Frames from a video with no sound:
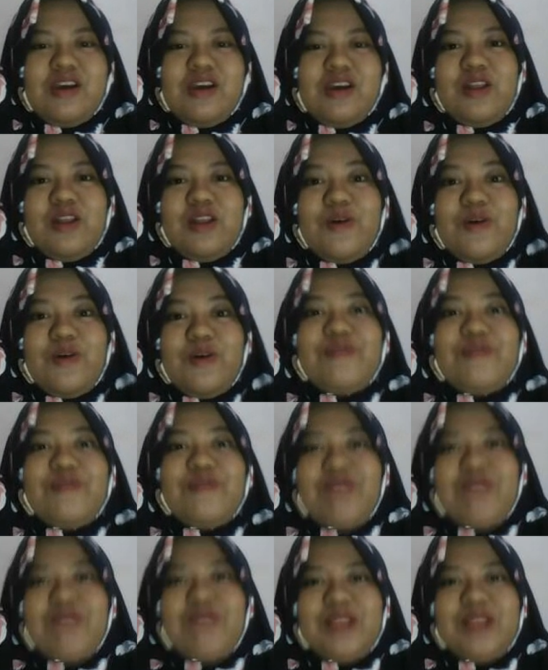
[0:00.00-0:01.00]
Hello
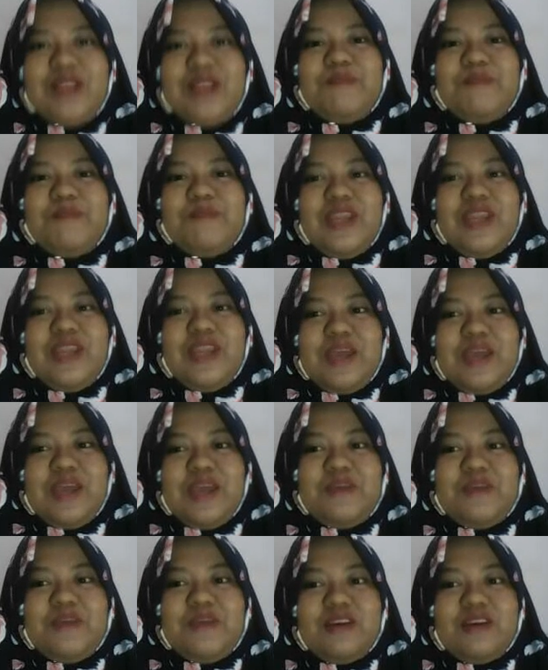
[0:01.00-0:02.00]
everyone, my
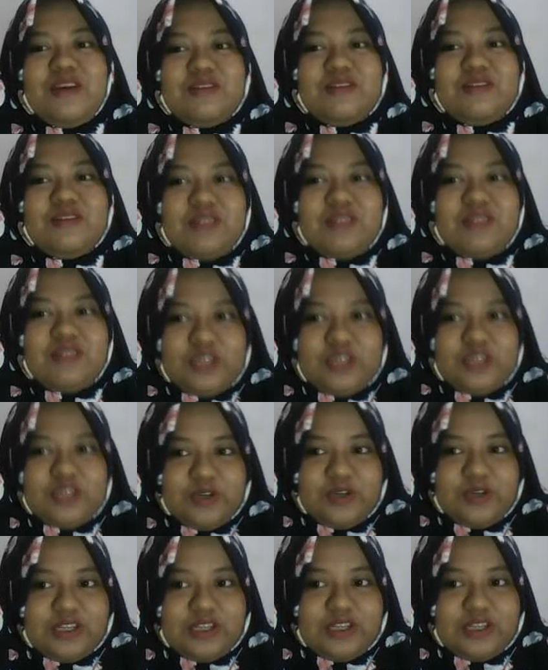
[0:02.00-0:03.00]
name is
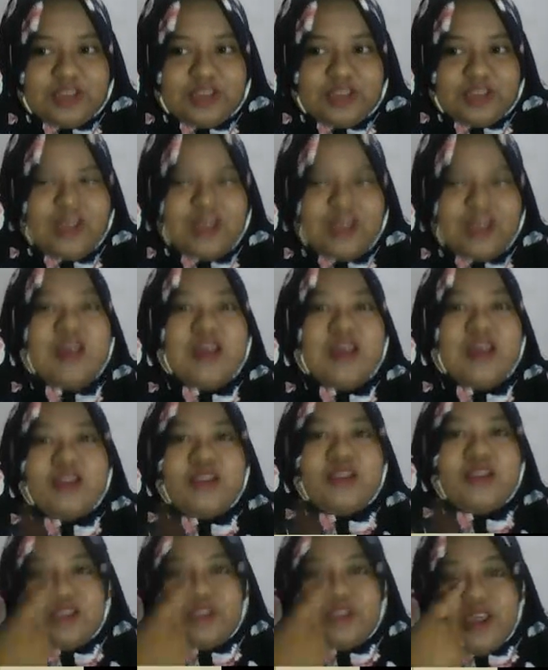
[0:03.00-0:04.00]
Tajdidun Nisa.
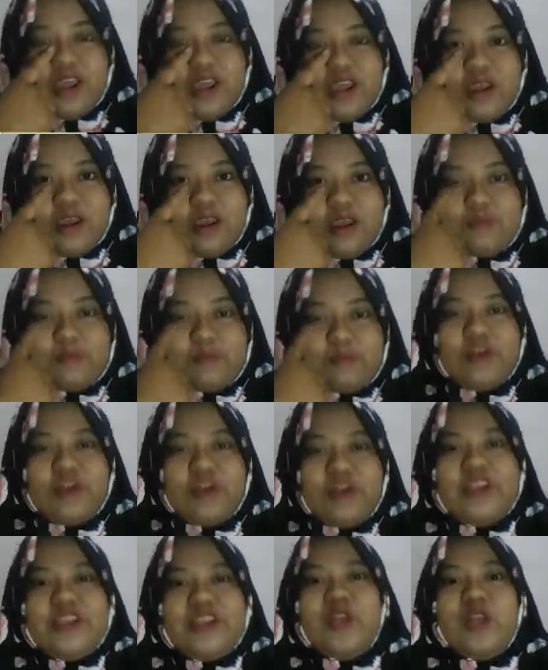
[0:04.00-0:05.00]
Today I'm
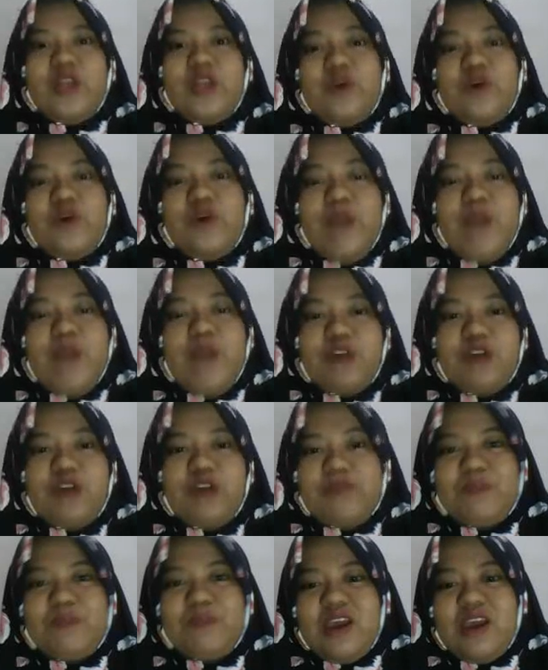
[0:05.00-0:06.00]
gonna tell you
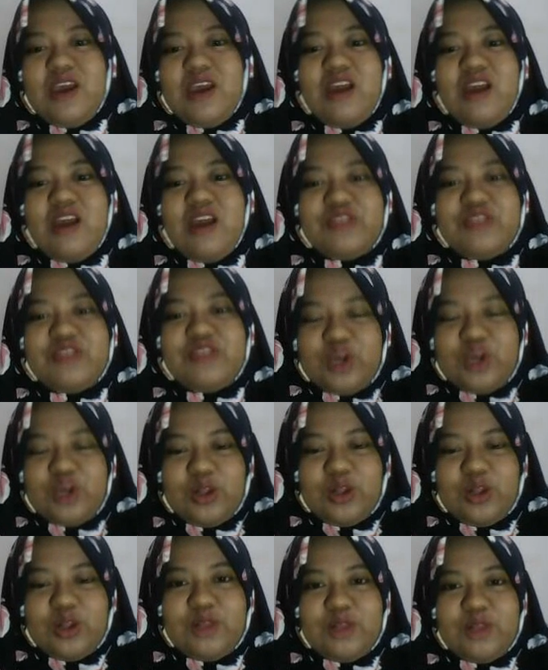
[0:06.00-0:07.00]
about my
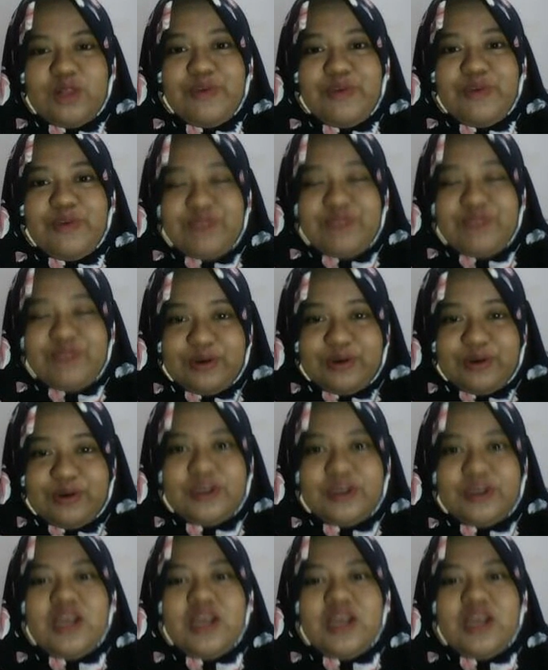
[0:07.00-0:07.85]
article review.